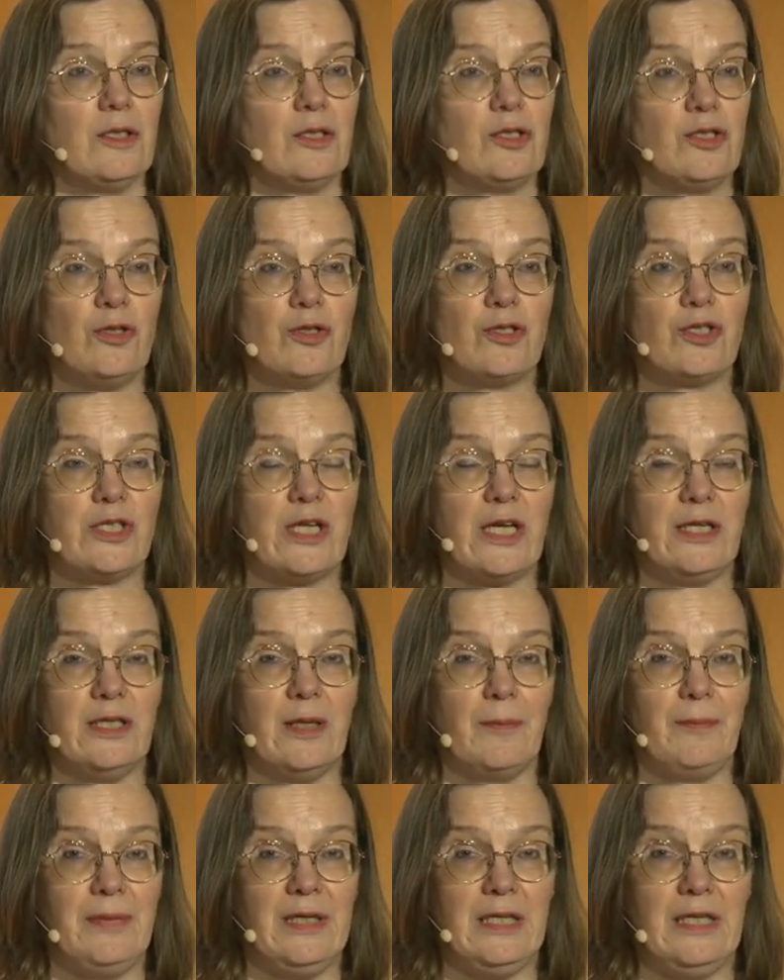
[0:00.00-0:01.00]

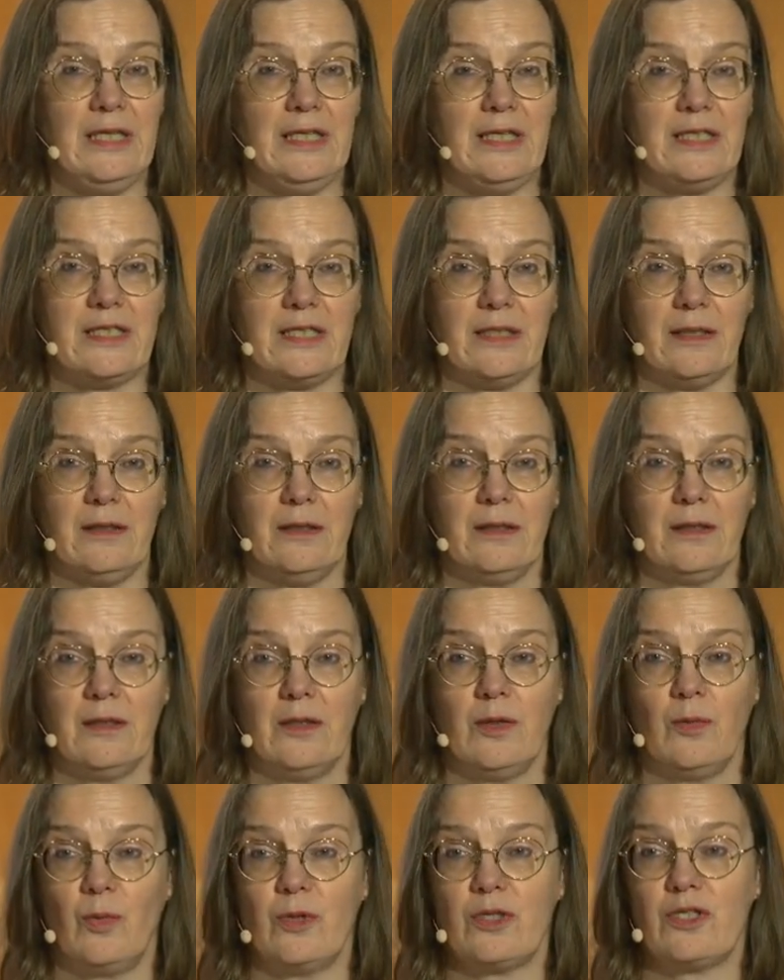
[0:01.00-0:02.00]
Sustainability
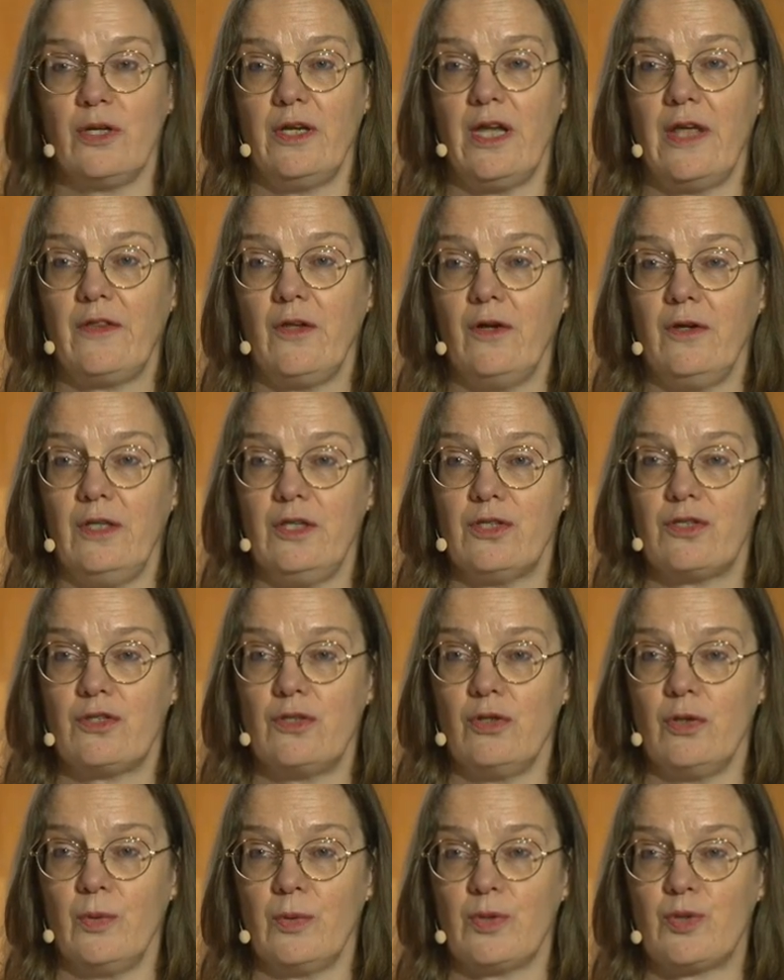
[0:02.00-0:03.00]
was another
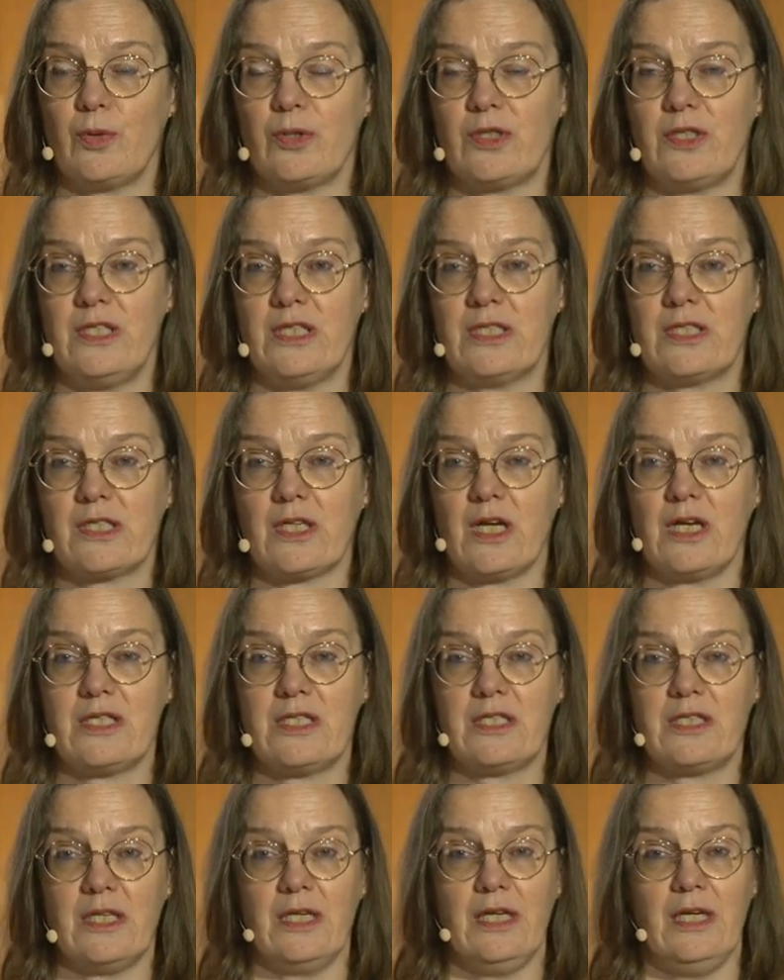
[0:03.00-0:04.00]
issue which was
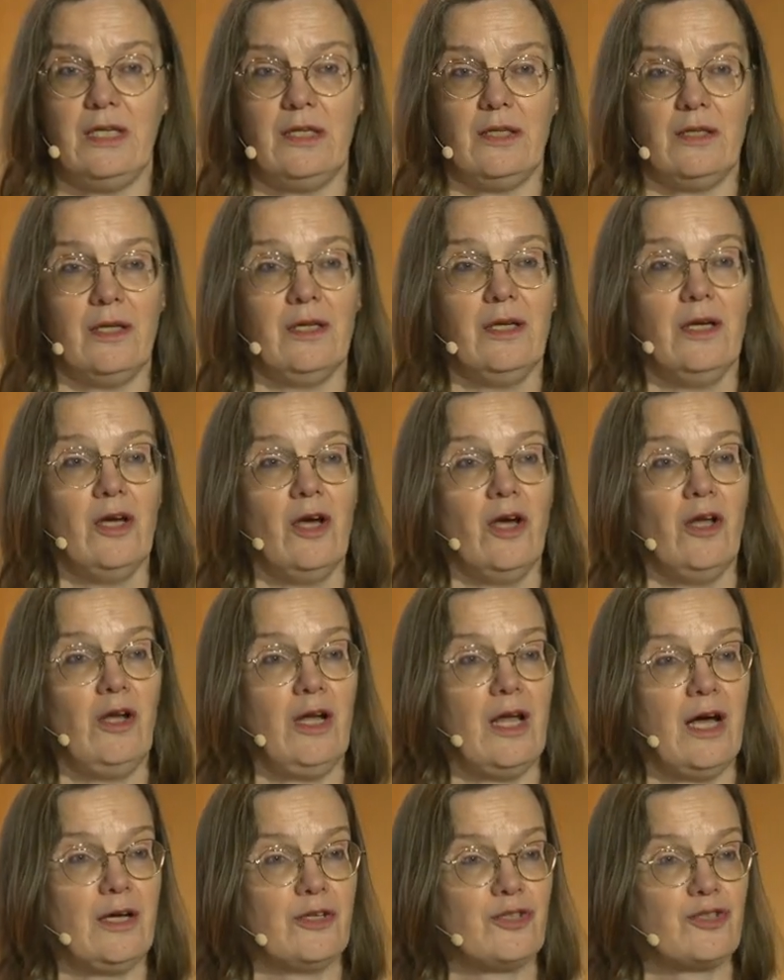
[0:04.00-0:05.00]
discussed in a
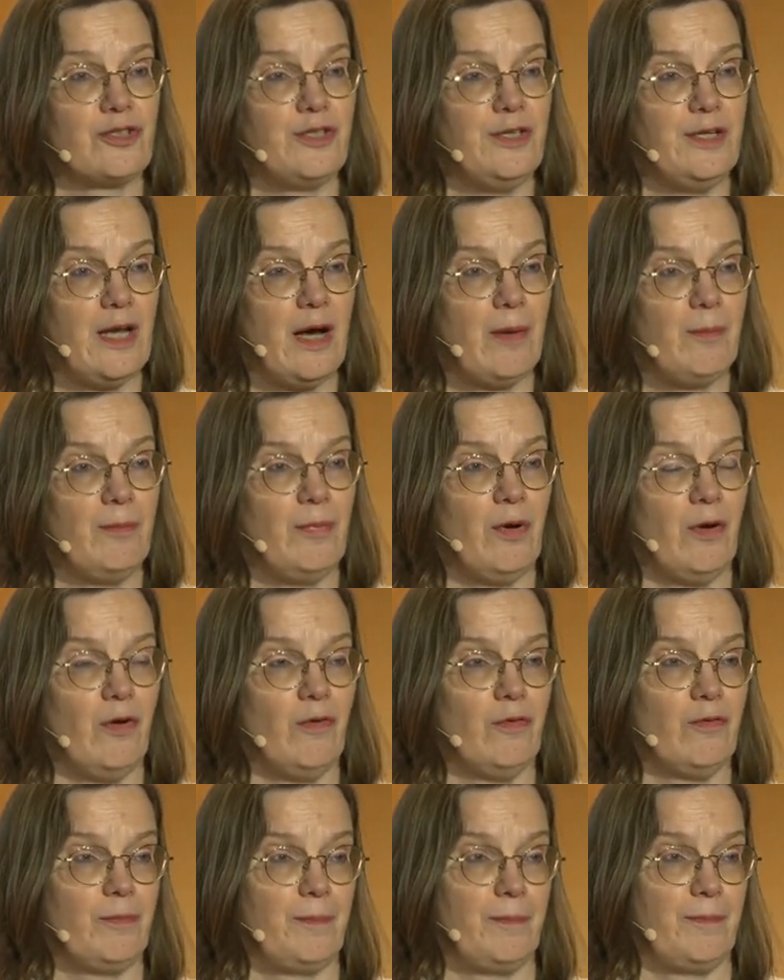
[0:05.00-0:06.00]
large number
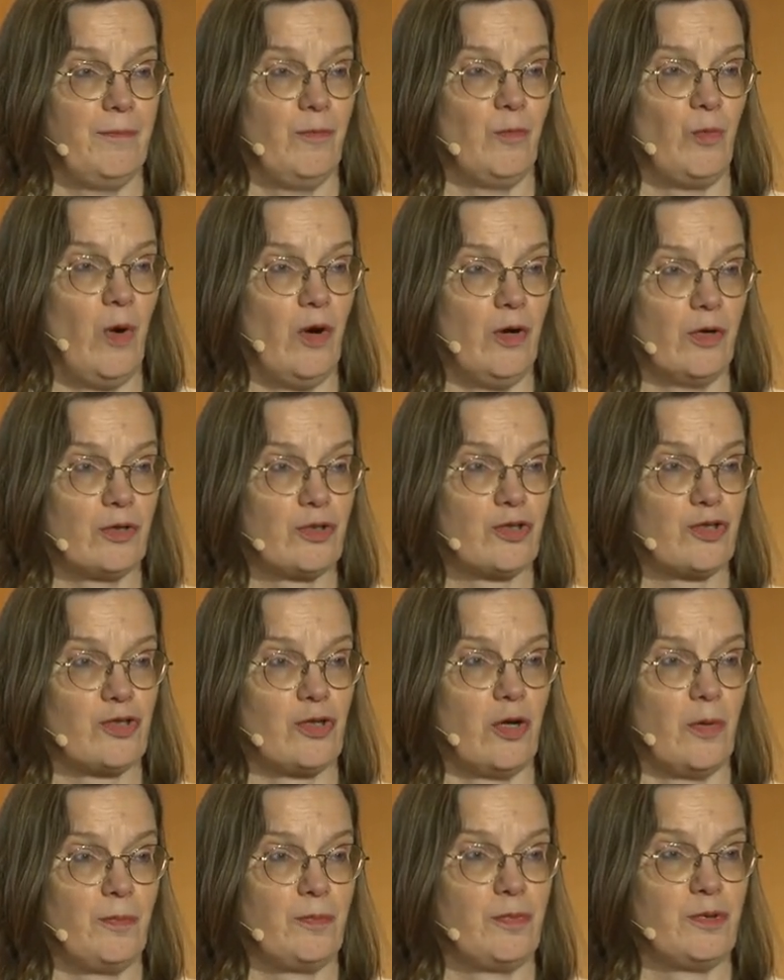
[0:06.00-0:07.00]
of
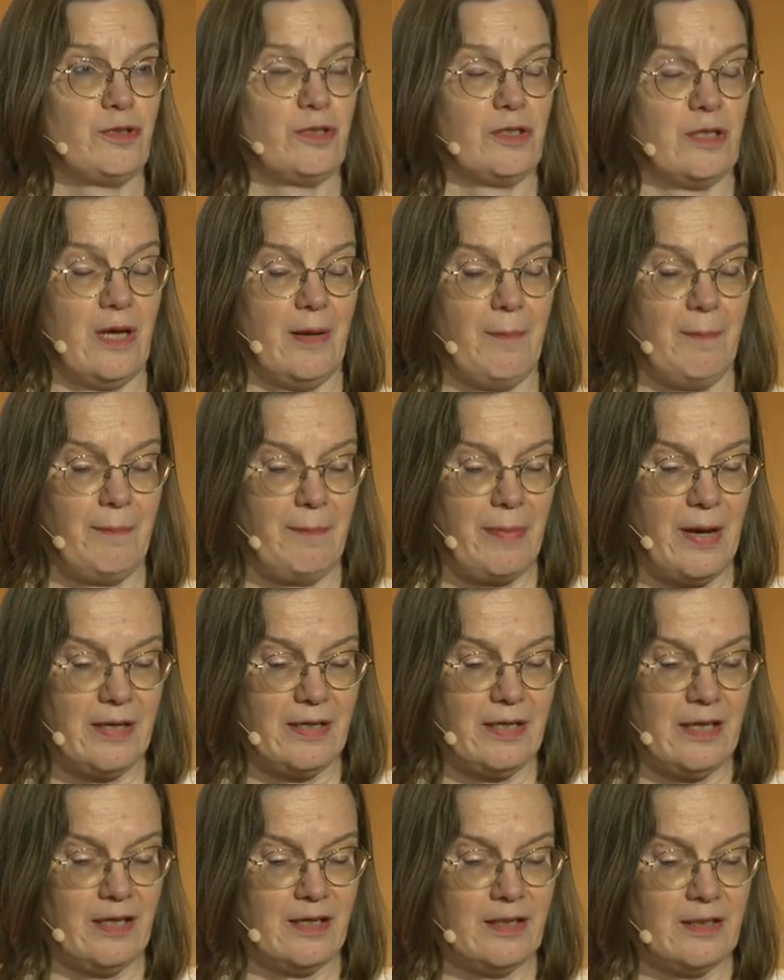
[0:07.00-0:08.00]
workshops and
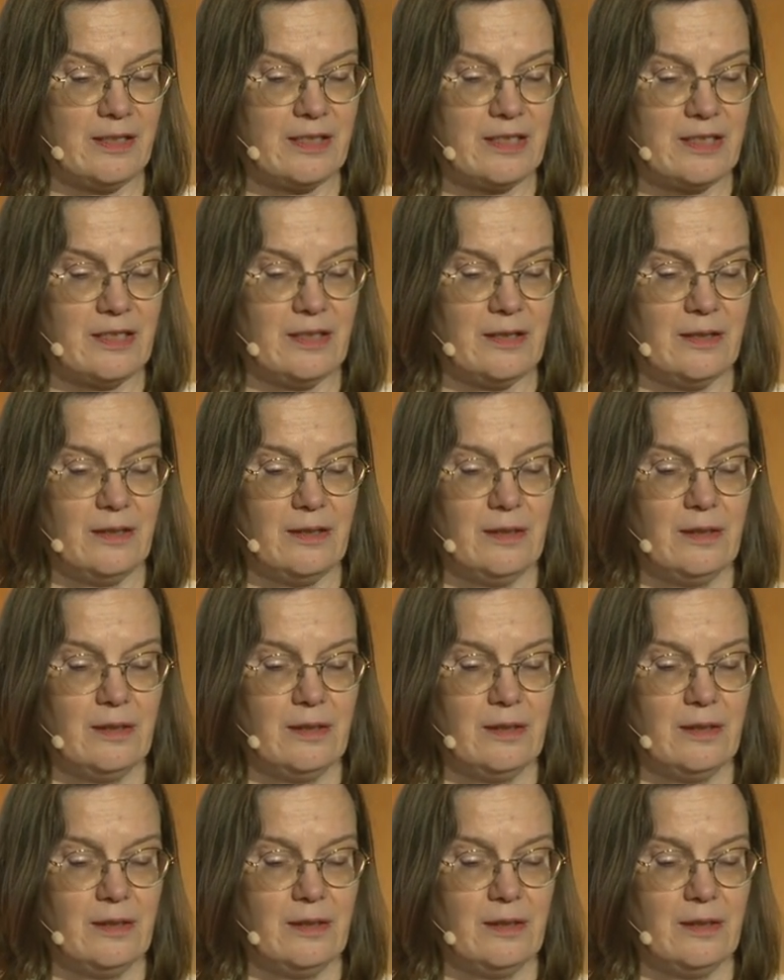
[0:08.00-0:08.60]
panels.